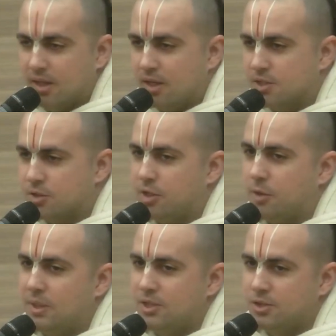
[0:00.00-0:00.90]
So he
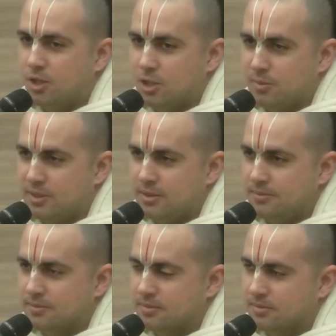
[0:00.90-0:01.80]
went to the hospital
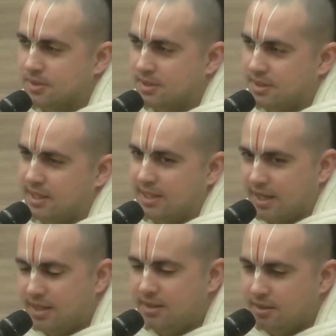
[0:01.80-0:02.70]

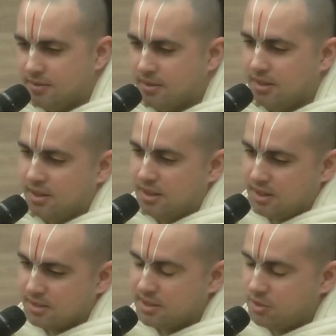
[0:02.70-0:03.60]
again,
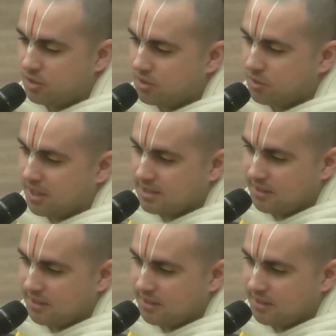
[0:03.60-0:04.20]
He said, look, you guys have